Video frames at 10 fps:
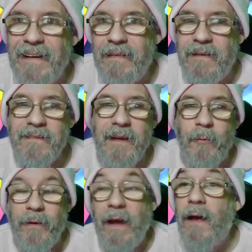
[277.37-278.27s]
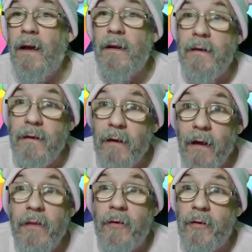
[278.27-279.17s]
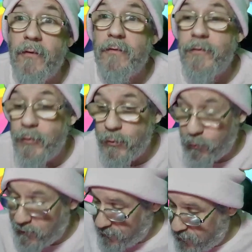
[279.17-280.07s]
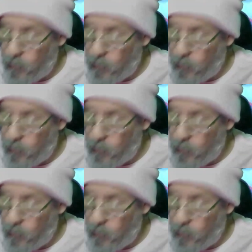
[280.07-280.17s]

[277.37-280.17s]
and this time we got another food review.